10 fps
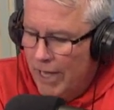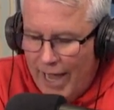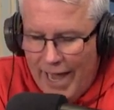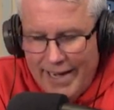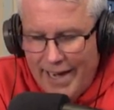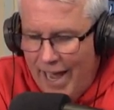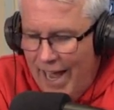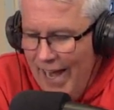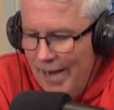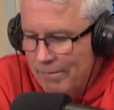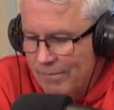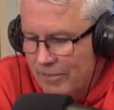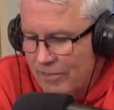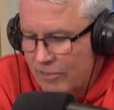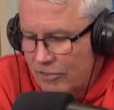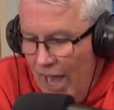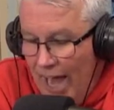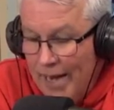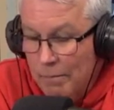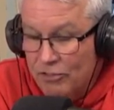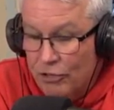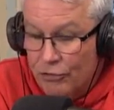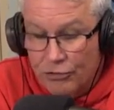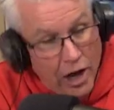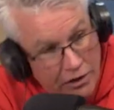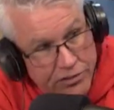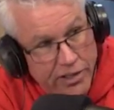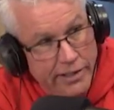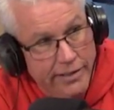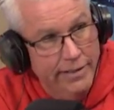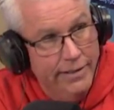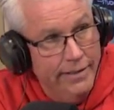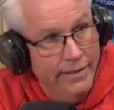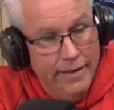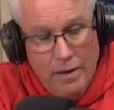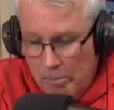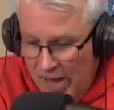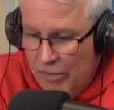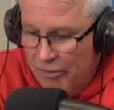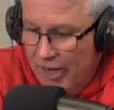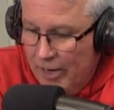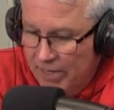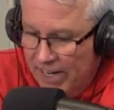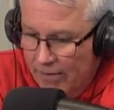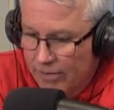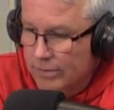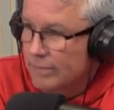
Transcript: I am disgusted by the fan behavior.